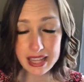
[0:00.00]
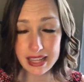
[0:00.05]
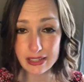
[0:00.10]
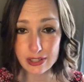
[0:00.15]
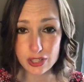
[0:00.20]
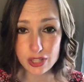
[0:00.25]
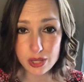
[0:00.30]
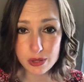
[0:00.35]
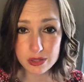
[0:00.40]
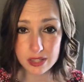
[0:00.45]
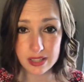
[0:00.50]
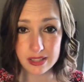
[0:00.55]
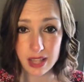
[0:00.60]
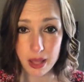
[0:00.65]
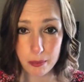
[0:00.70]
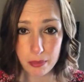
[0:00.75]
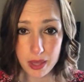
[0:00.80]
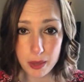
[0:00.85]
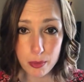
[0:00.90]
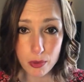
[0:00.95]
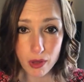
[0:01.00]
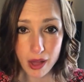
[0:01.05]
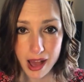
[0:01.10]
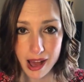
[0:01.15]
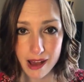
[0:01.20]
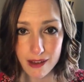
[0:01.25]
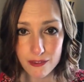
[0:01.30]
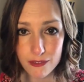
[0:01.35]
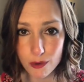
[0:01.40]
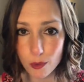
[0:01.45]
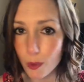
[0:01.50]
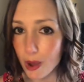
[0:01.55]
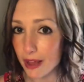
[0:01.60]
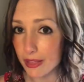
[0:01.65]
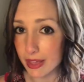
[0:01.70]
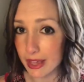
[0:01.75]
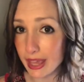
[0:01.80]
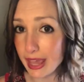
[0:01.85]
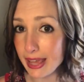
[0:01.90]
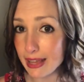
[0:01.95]
excuses that people have for why
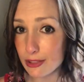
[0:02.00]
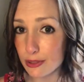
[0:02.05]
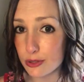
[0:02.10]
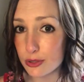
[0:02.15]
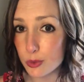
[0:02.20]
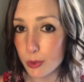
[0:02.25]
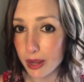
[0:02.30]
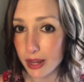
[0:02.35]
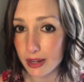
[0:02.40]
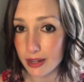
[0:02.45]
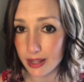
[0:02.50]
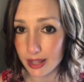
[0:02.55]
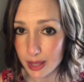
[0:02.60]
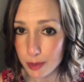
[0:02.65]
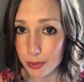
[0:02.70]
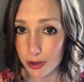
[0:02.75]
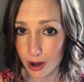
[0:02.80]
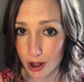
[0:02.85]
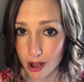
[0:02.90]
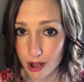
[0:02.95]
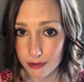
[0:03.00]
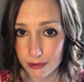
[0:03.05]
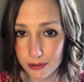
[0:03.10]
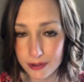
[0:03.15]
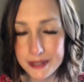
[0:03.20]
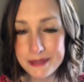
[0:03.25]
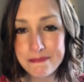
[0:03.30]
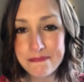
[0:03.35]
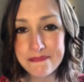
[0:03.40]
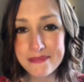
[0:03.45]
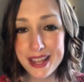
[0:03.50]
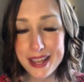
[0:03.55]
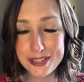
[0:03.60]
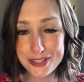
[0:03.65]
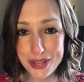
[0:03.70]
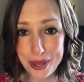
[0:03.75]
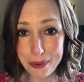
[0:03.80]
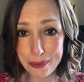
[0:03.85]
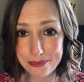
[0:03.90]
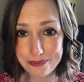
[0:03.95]
they can't lose weight and keep it off.
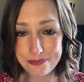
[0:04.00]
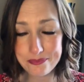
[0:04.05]
So